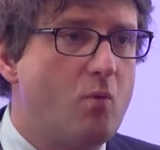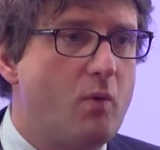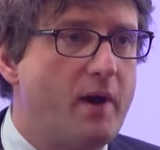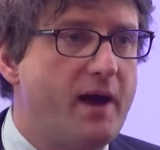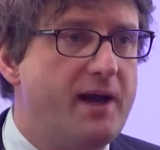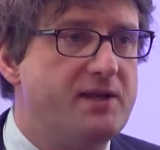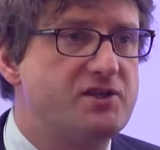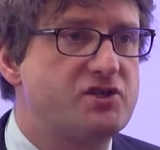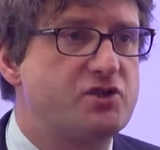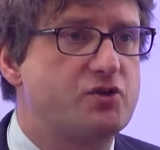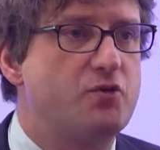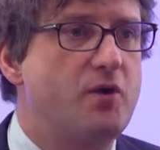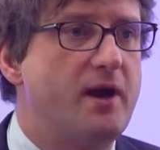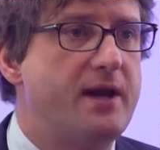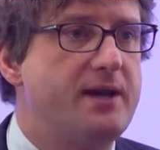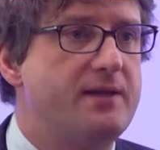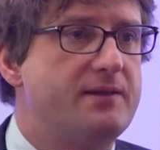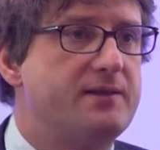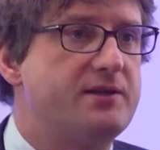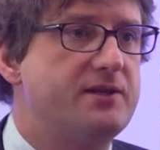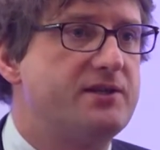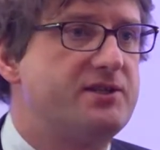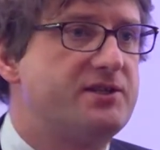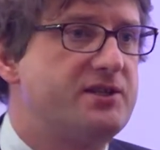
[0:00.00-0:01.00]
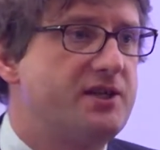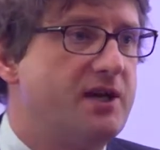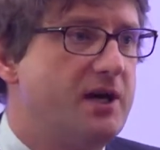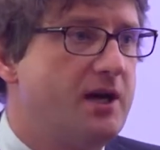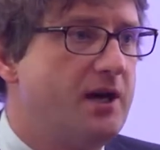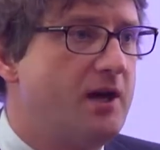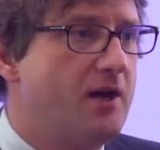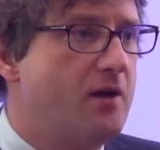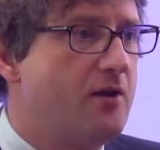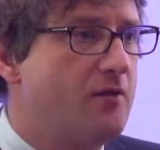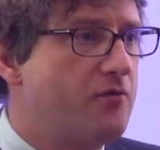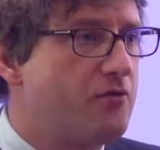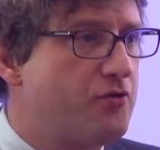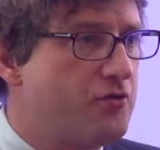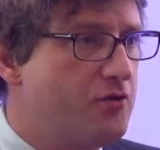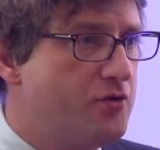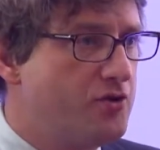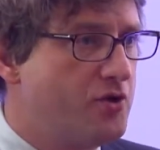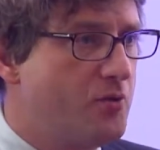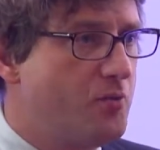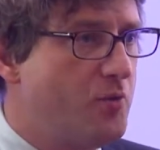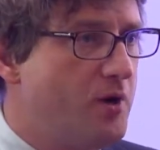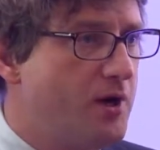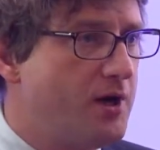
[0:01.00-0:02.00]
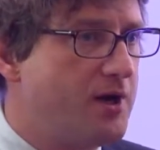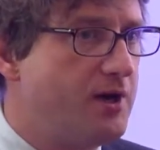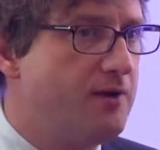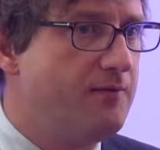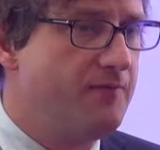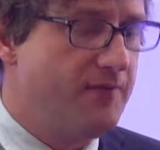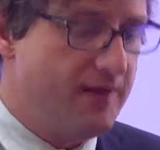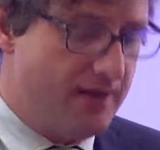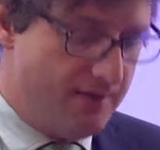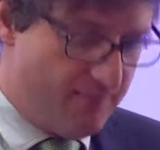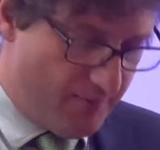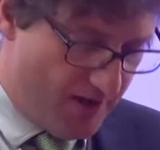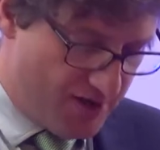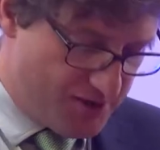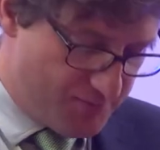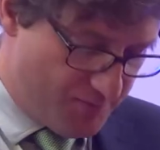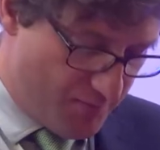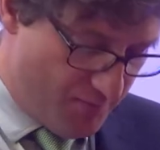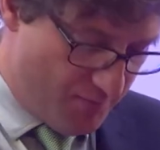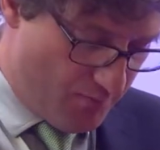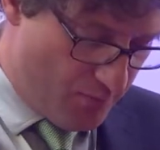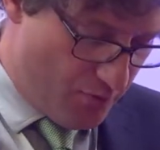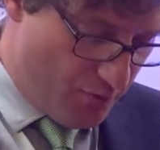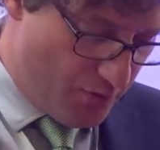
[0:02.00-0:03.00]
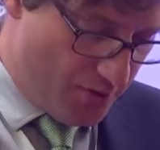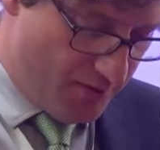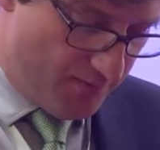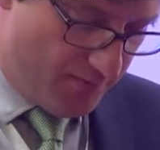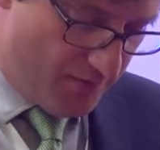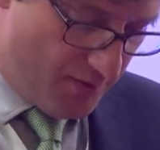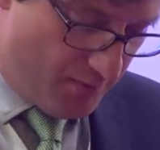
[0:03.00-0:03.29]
It's great that through the work of the Investment Board of